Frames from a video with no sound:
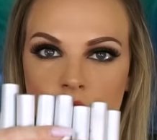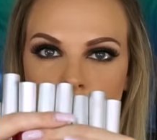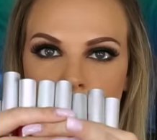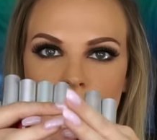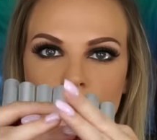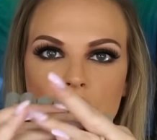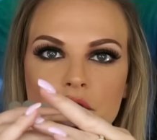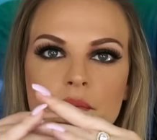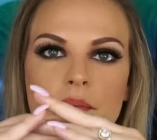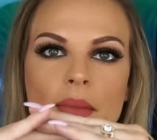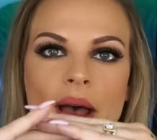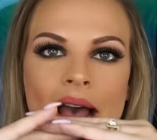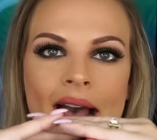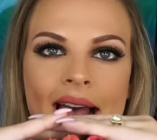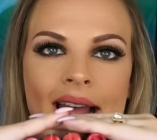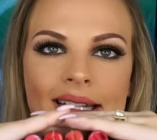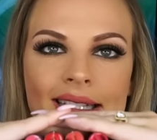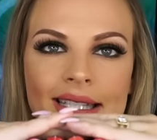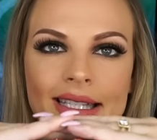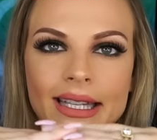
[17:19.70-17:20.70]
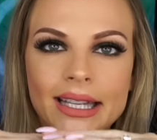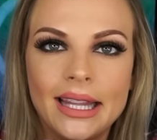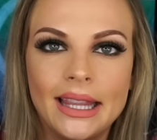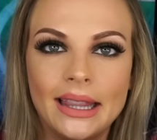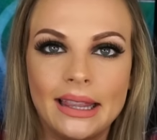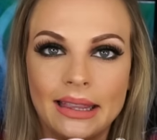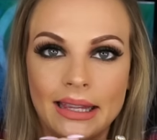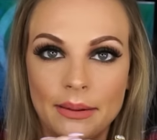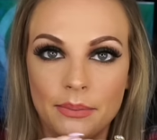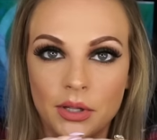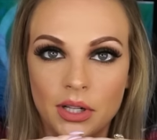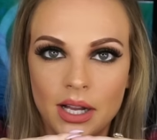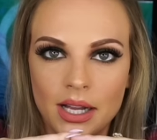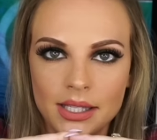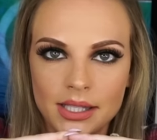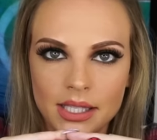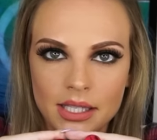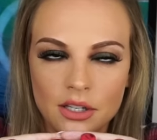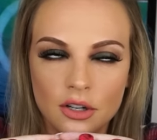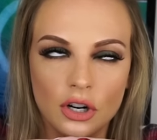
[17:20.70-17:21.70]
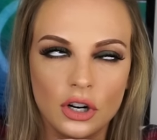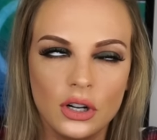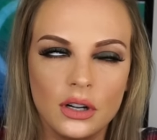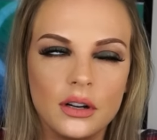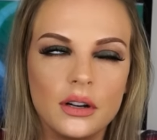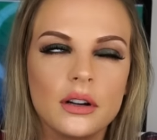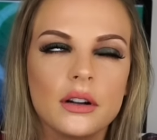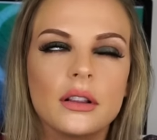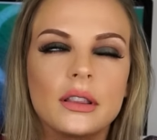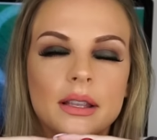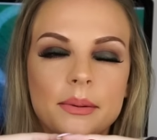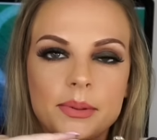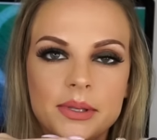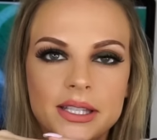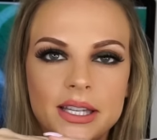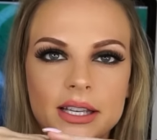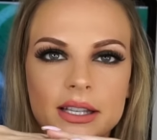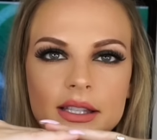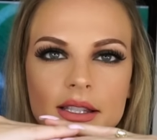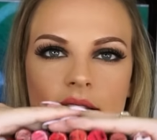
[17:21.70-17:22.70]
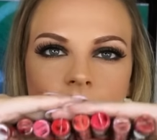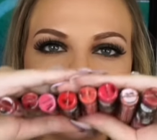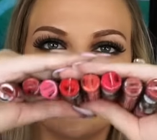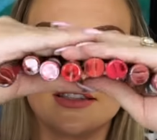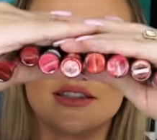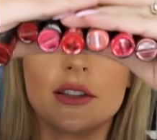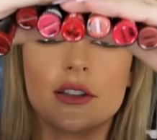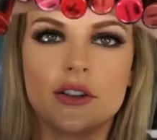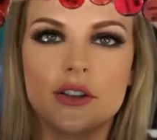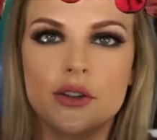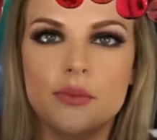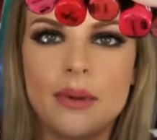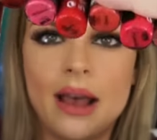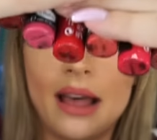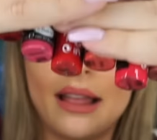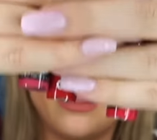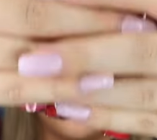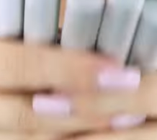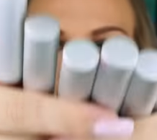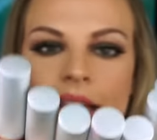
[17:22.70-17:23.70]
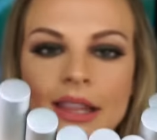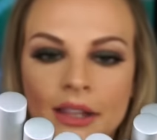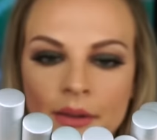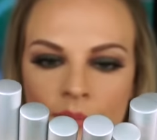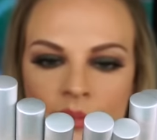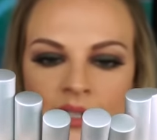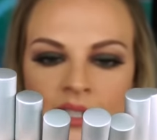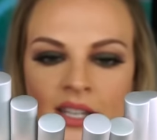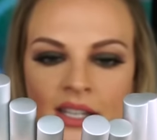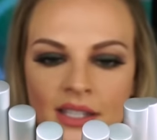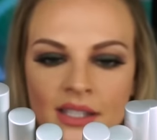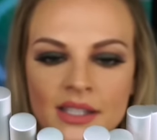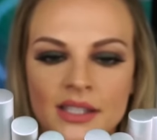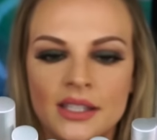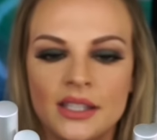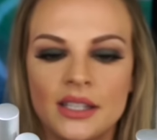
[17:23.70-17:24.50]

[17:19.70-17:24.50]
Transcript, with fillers: are their new matte lip glosses, or lipsticks. Their new matte lipsticks.